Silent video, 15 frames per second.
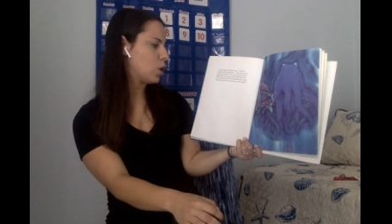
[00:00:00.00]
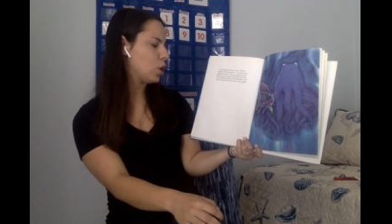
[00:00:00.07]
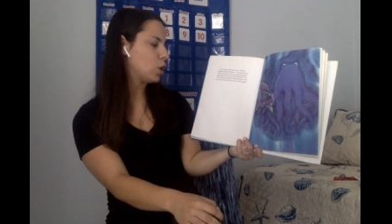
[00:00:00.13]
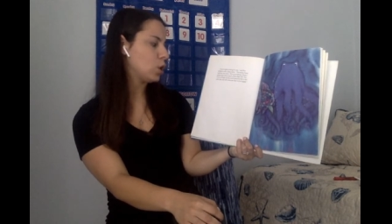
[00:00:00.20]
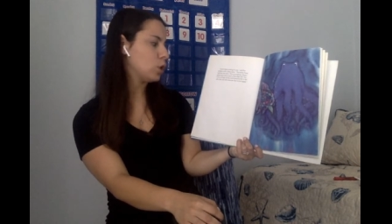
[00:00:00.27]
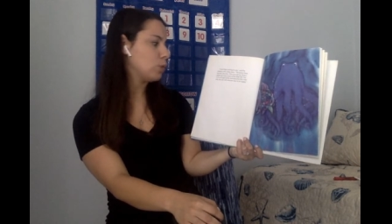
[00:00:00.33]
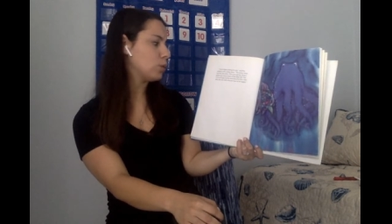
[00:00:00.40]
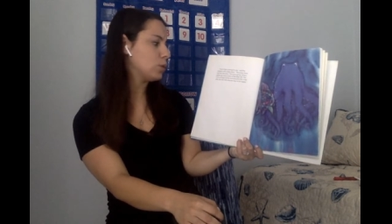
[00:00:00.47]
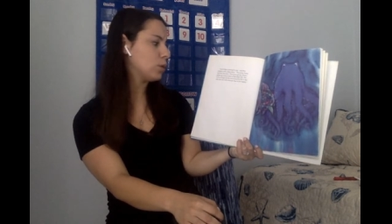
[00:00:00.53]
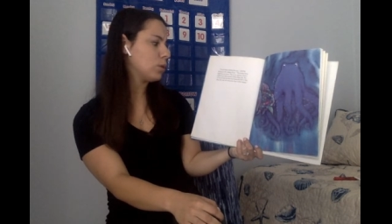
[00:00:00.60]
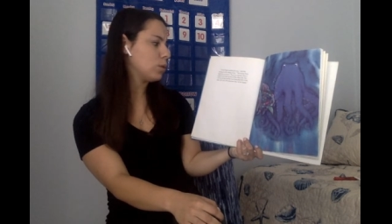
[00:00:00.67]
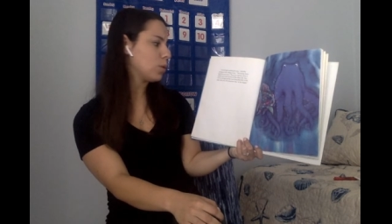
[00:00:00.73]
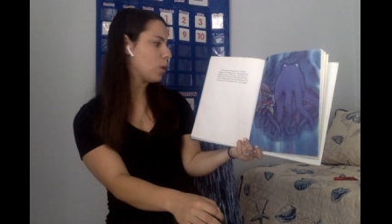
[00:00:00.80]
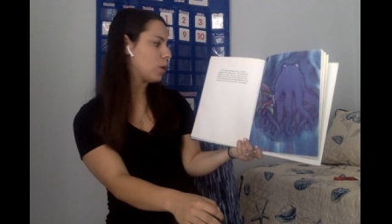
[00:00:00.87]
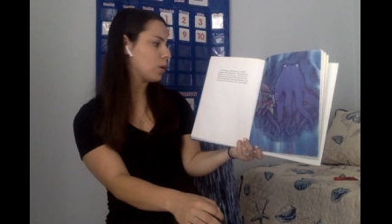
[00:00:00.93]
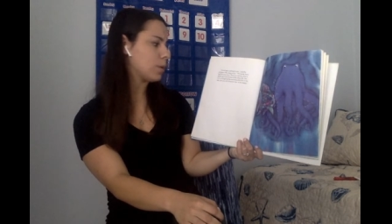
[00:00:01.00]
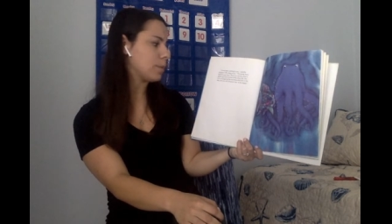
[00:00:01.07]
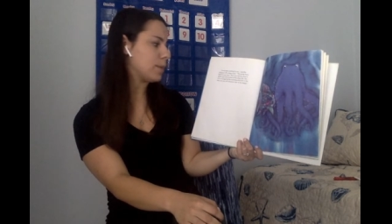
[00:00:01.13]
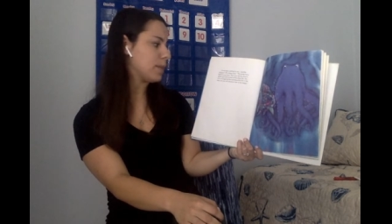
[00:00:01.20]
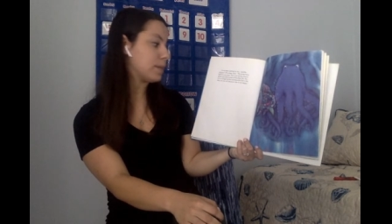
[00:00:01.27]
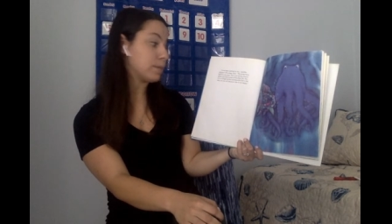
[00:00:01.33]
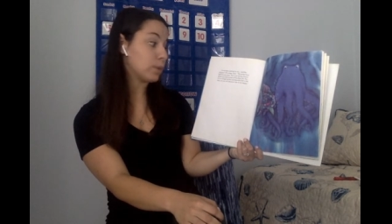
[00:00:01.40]
You will no longer
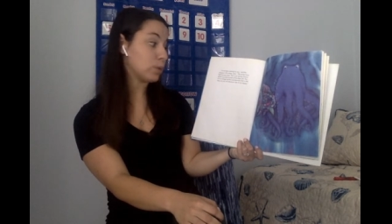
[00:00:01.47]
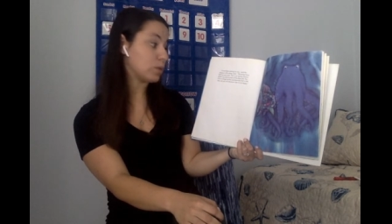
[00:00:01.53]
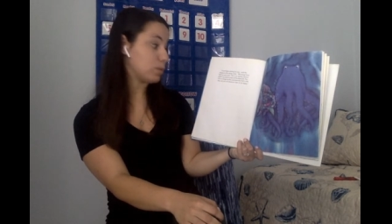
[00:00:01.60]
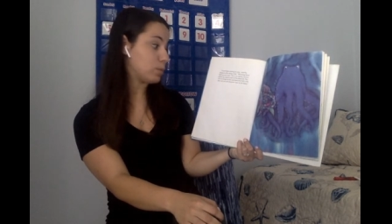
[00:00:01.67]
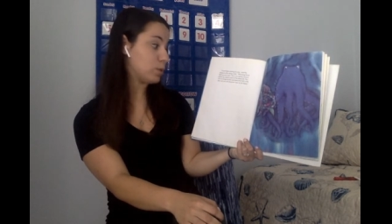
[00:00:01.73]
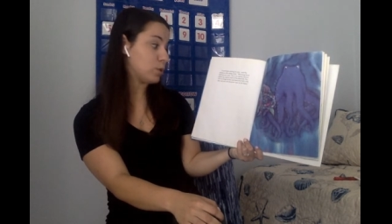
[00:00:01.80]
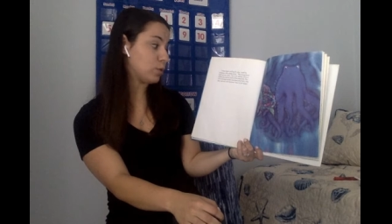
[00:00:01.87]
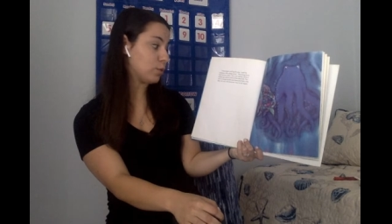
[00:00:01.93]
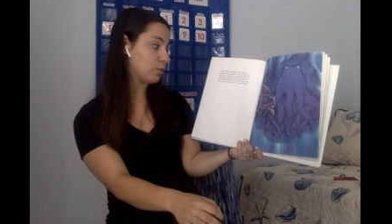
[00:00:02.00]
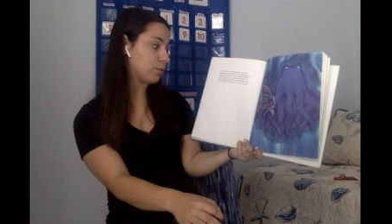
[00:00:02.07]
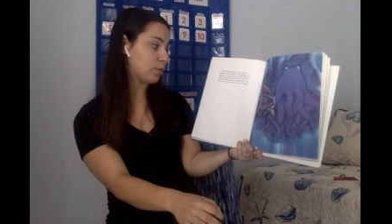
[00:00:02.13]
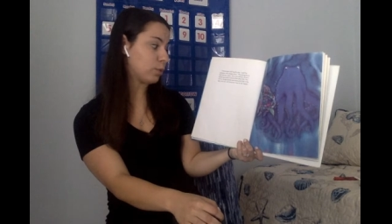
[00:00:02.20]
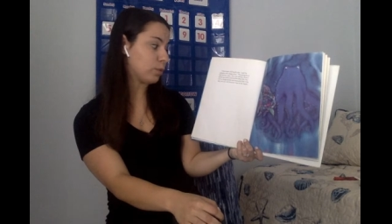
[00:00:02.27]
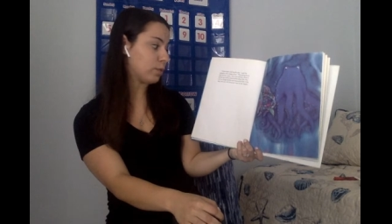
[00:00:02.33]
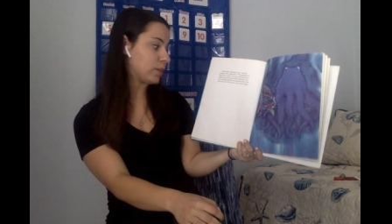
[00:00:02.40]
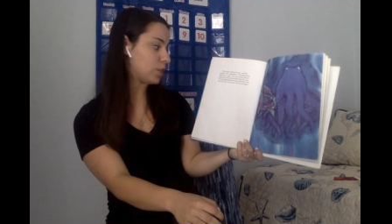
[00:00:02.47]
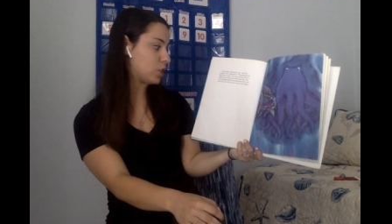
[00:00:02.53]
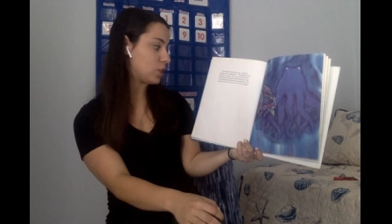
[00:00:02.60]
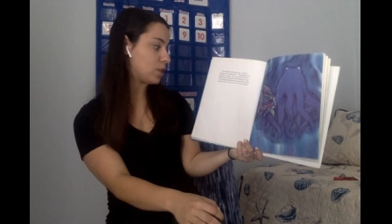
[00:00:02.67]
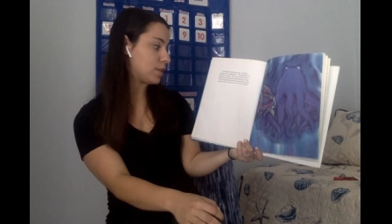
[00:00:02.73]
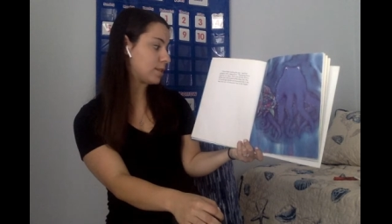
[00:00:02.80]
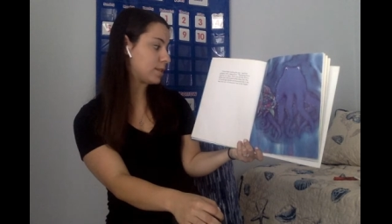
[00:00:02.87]
be the most beautiful fish
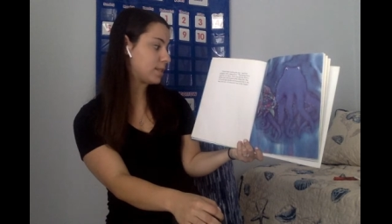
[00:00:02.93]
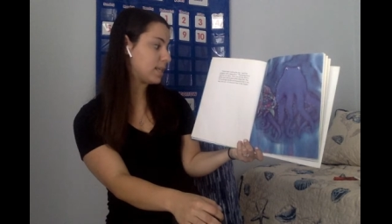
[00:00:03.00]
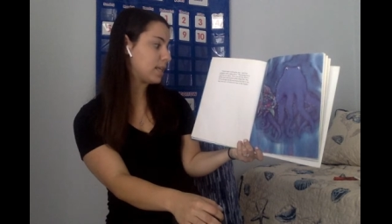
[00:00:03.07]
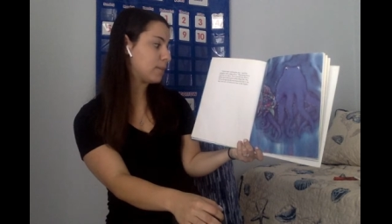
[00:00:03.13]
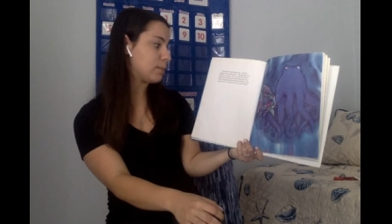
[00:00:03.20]
in the sea,